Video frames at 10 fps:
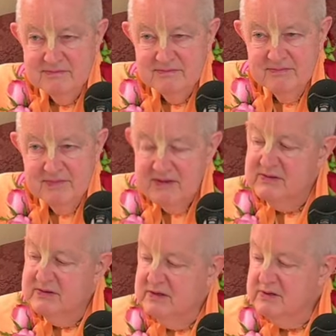So
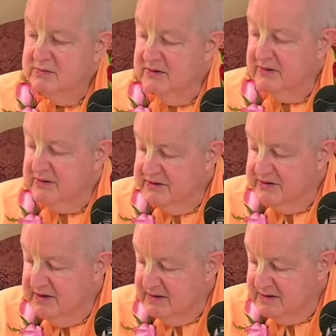since we're
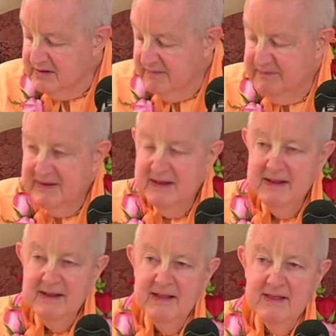Krishna's,
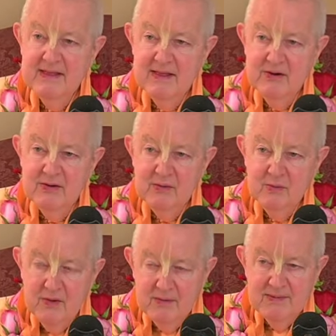then we're
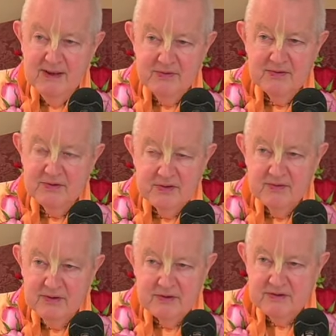meant for serving
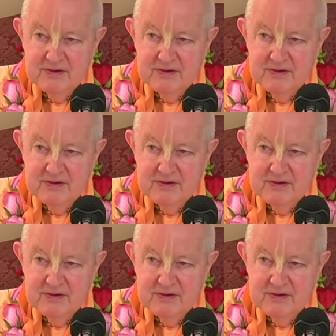Krishna.